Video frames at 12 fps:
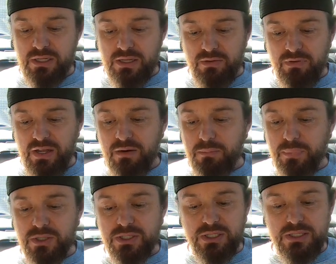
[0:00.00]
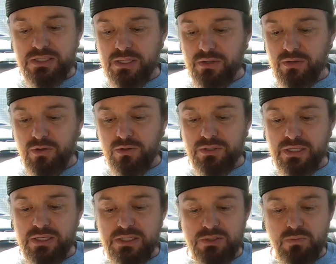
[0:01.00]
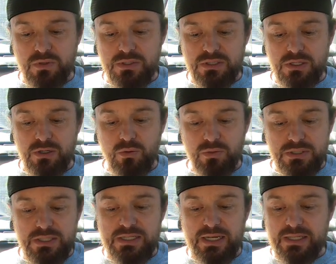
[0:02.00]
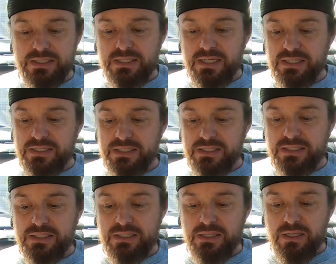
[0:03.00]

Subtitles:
They've had a bunch of these on there all day. These ones that are going to Dallas, Texas.